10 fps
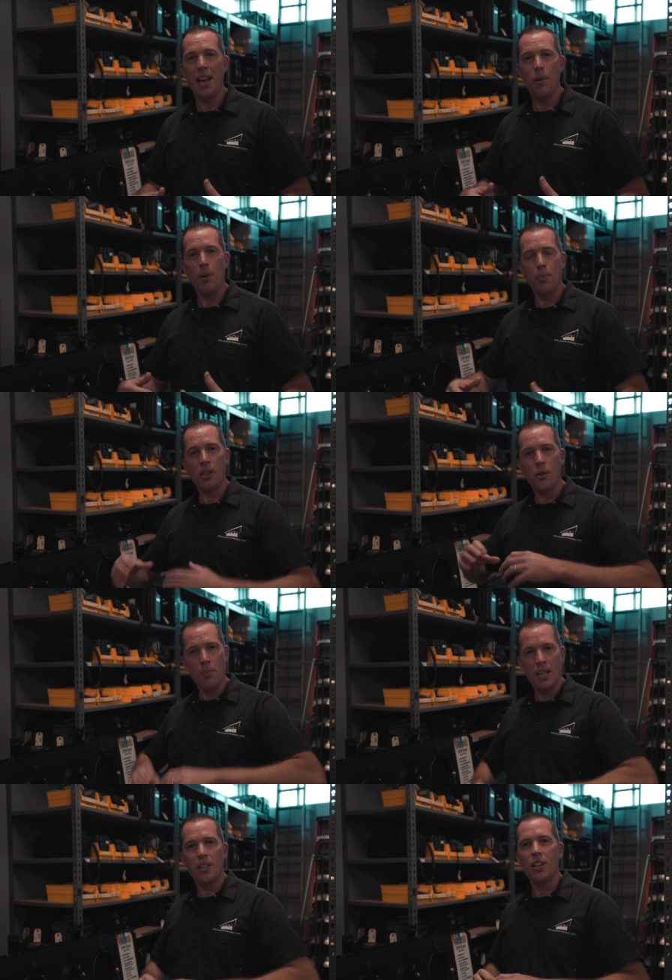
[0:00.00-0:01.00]
and we put
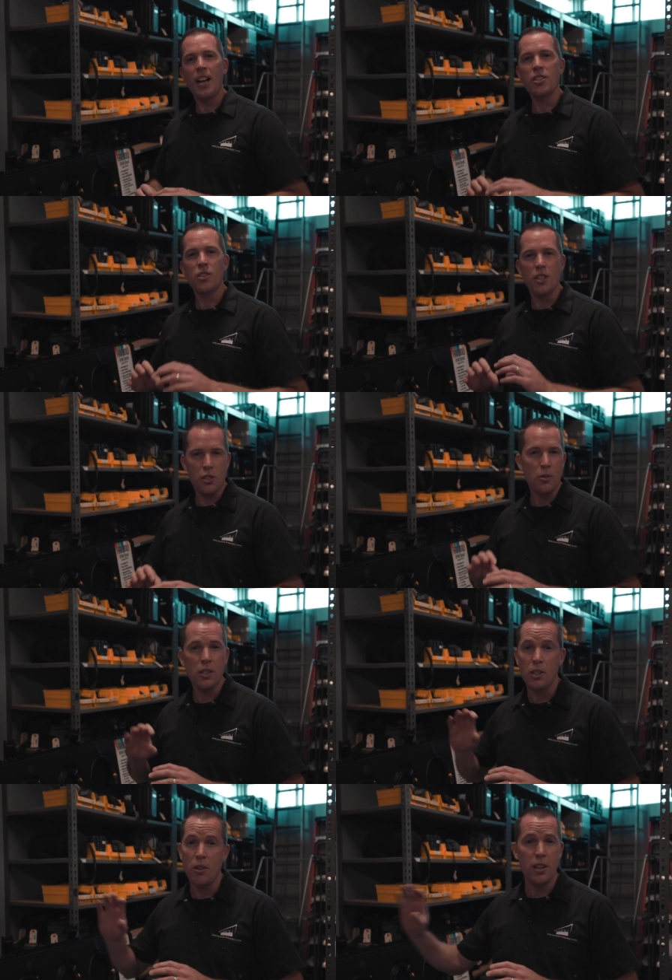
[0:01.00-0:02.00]
equipment in your hands so that you
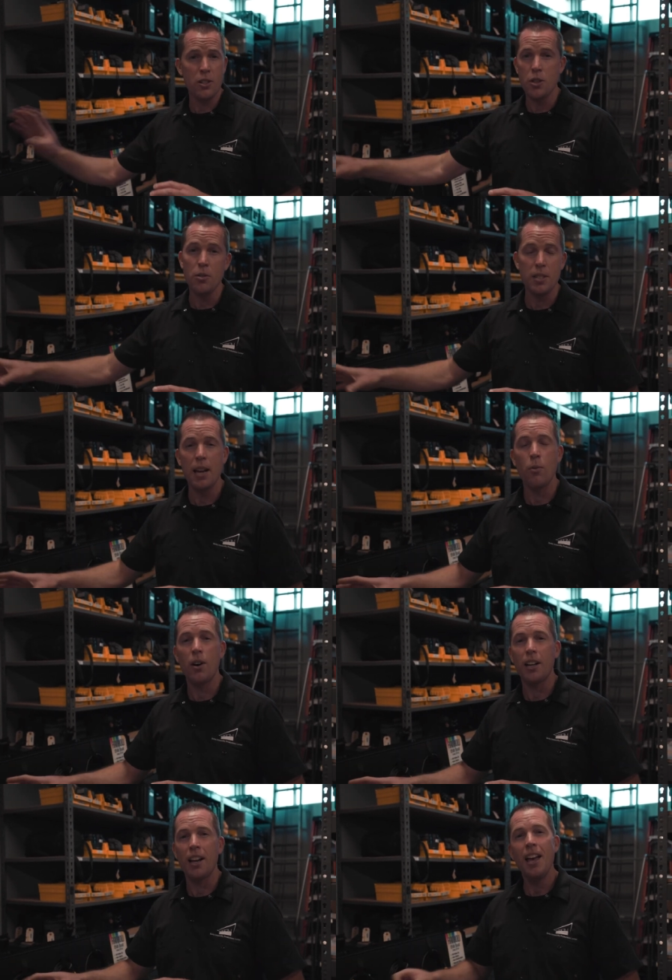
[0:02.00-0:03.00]
can go out and shoot day
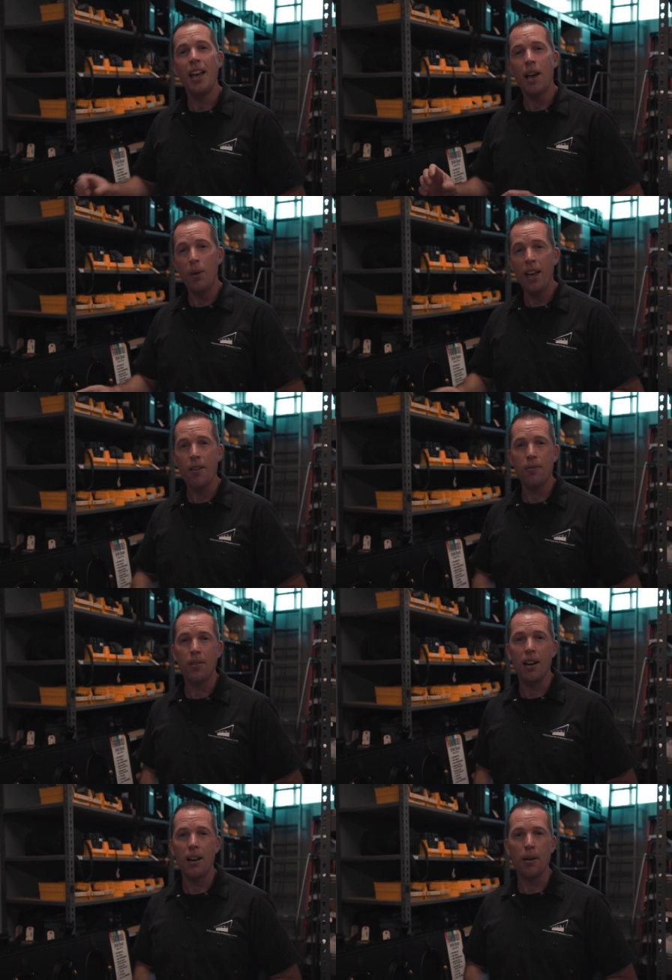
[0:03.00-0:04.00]
one. And we
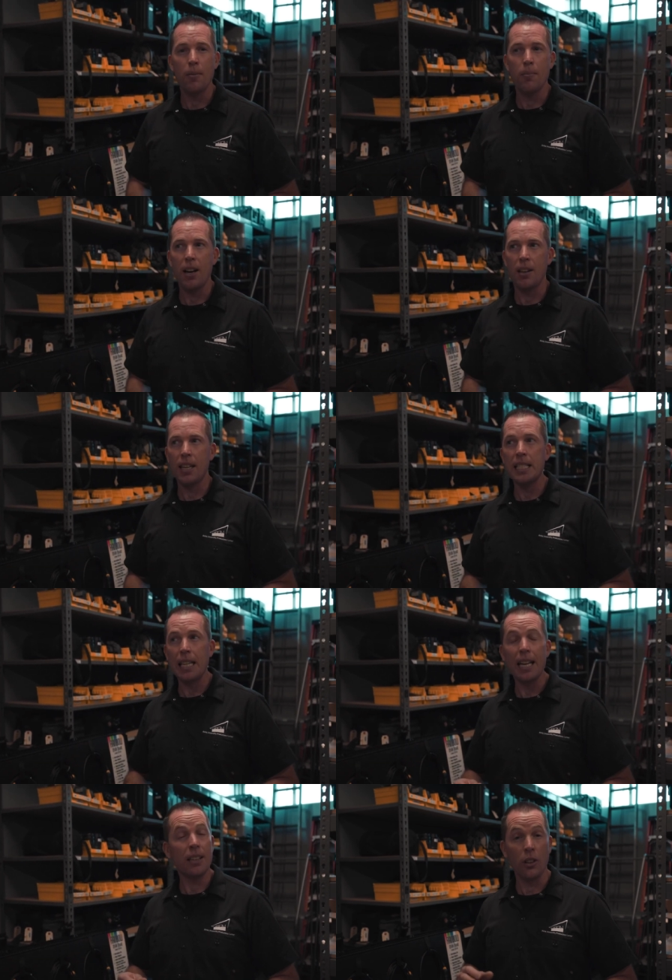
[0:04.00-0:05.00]
have um, things
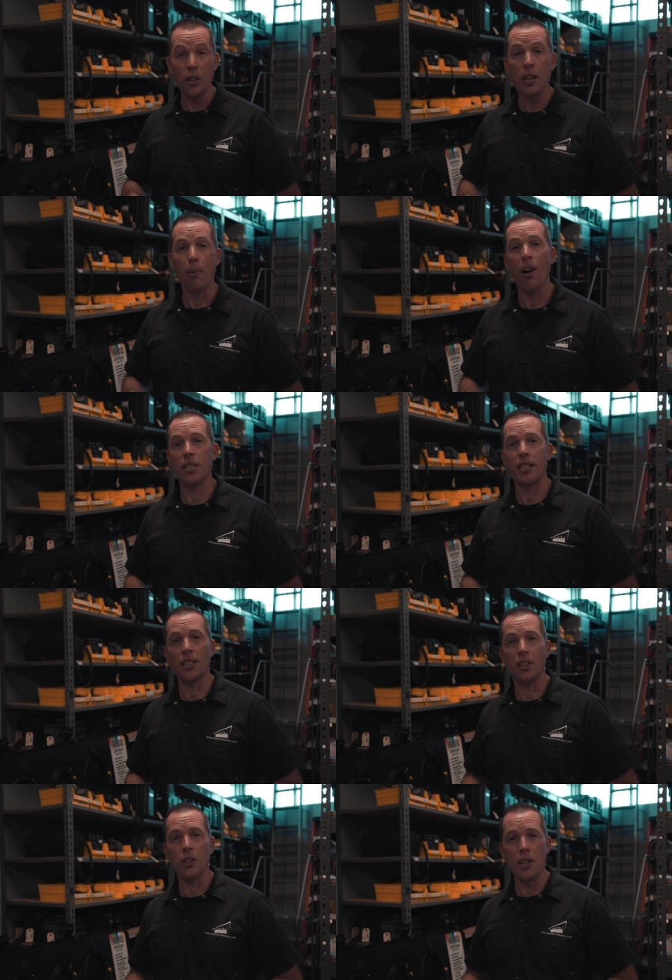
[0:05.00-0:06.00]
like the Learning Project.
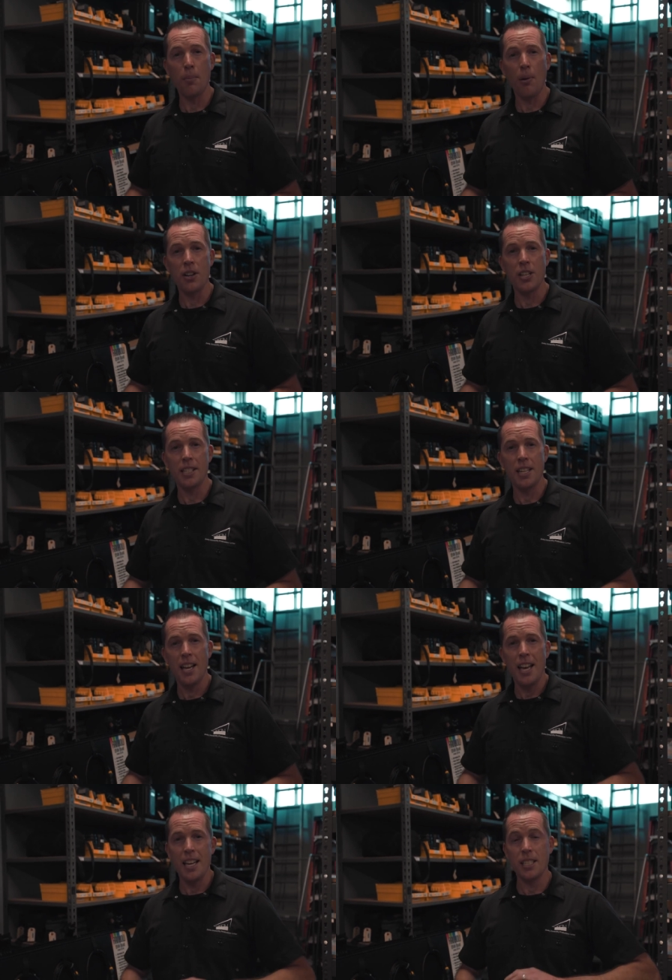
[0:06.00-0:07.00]
And the Learning Project
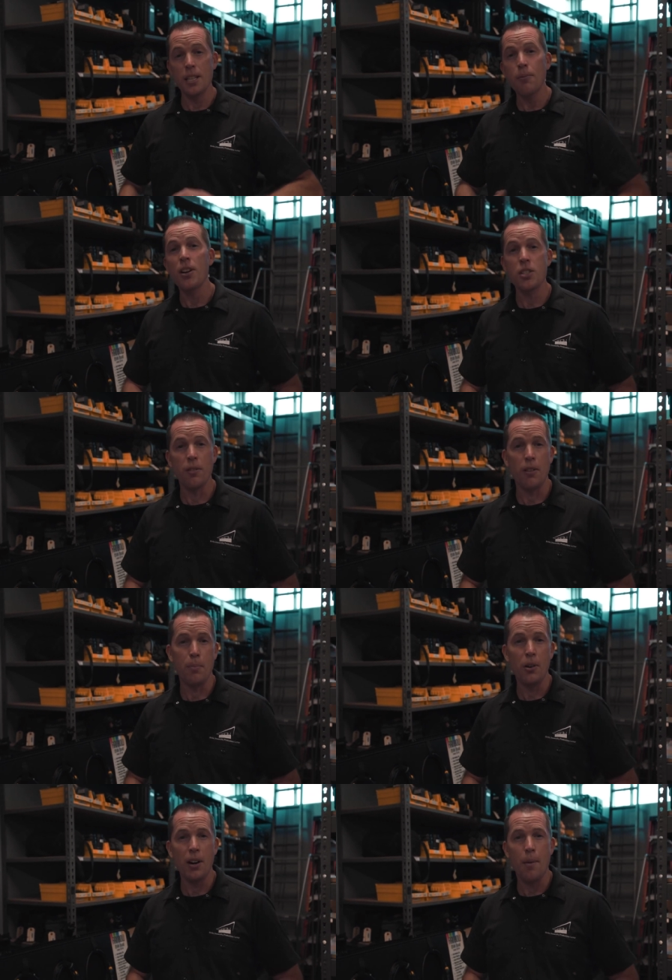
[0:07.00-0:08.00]
is a differential of our
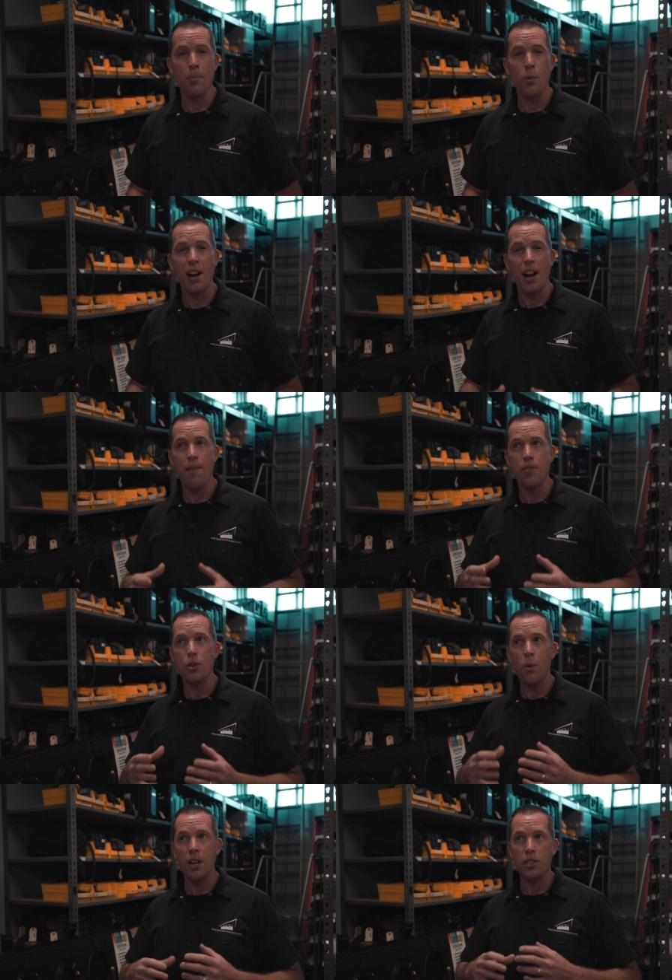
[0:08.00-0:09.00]
program where if
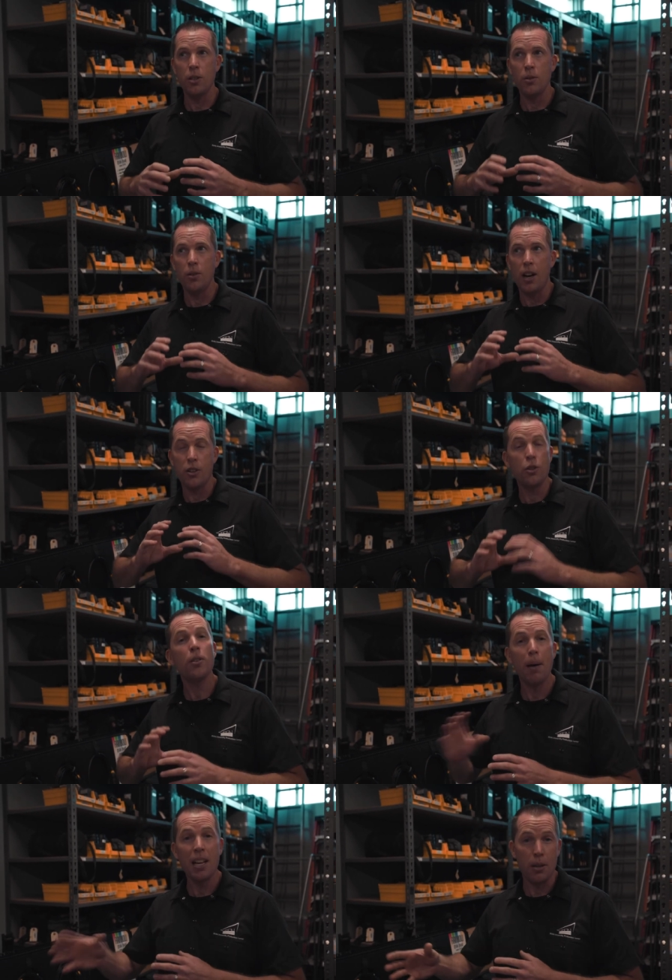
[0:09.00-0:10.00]
you want to uh,
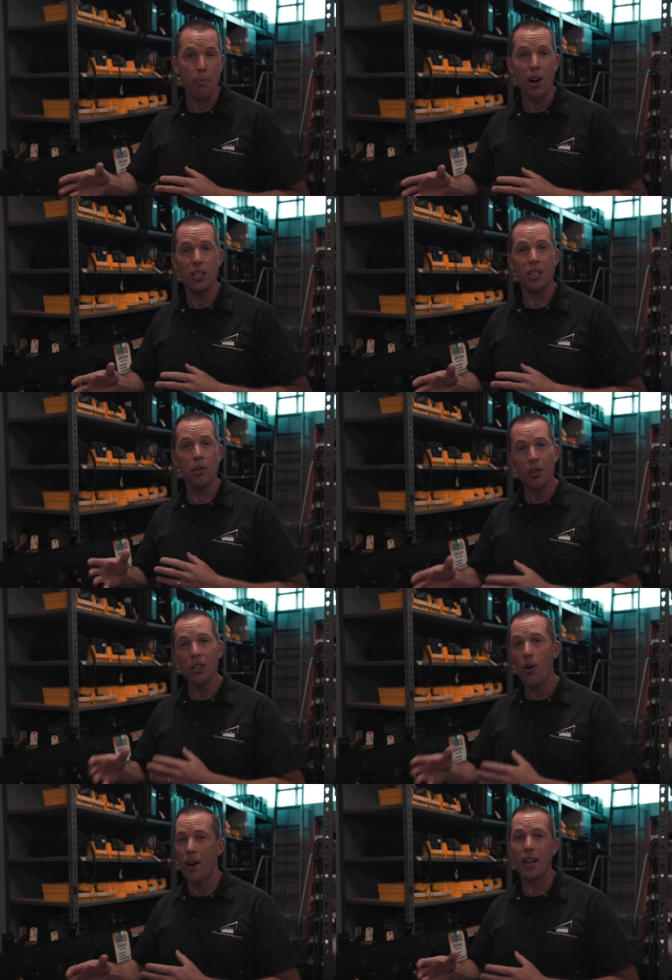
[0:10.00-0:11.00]
shoot a passion project, you can
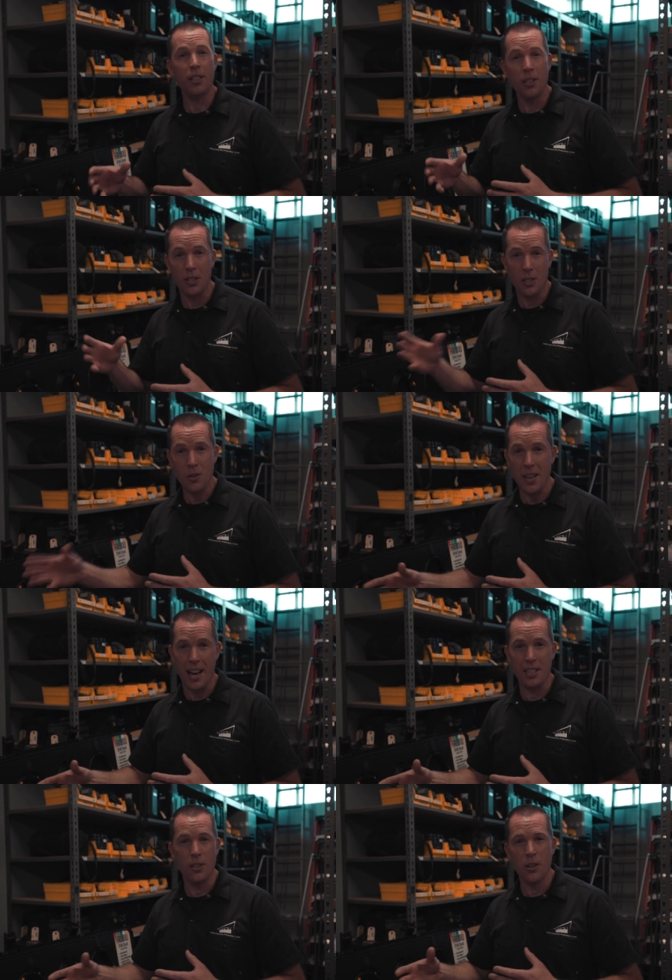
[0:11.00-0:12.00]
go out and you can do
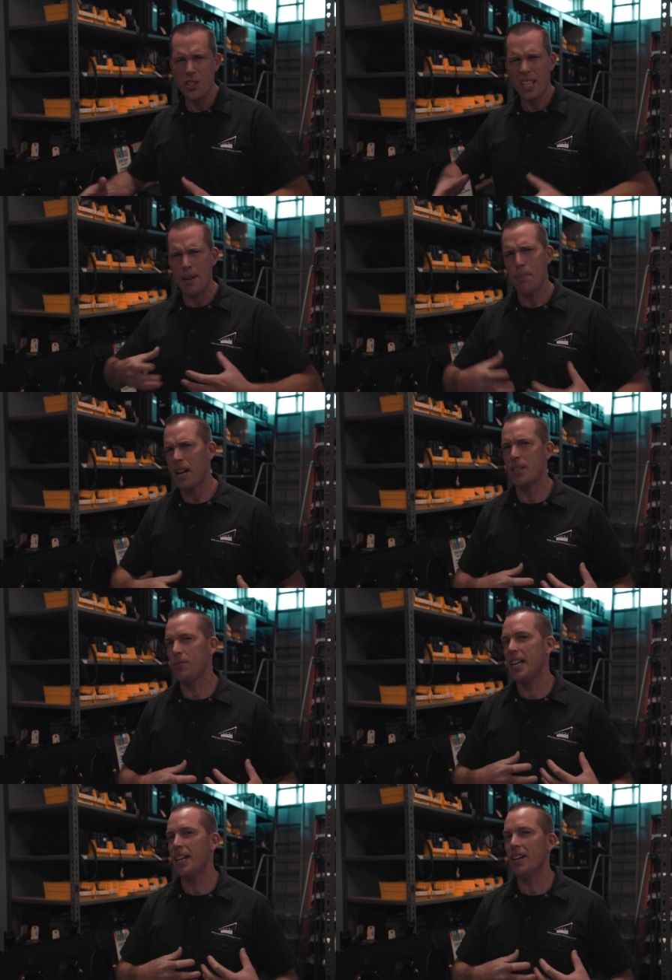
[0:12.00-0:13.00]
that. You don't just get a box
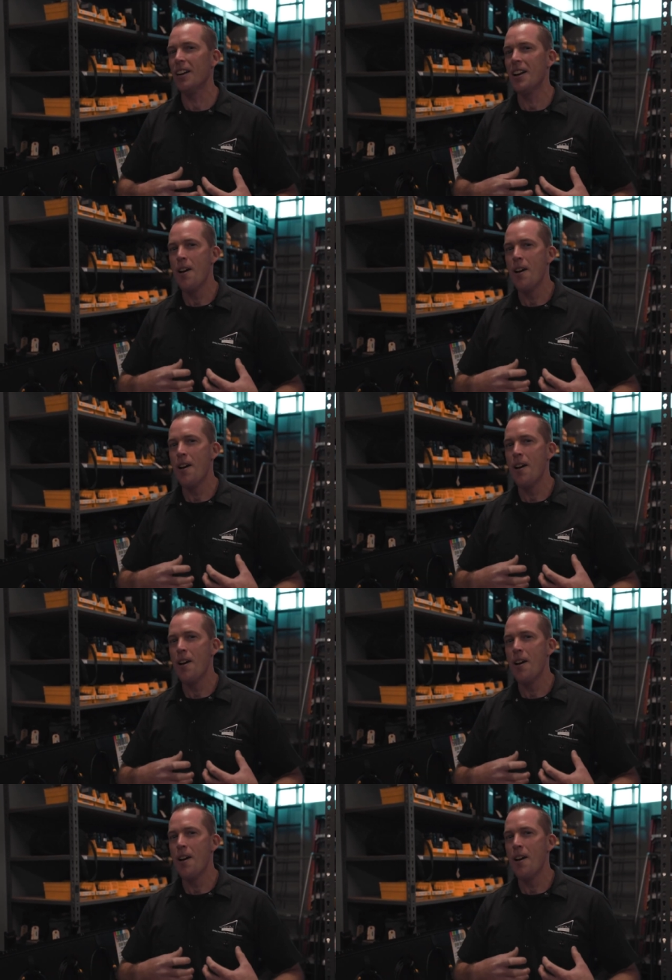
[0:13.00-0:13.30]
of gear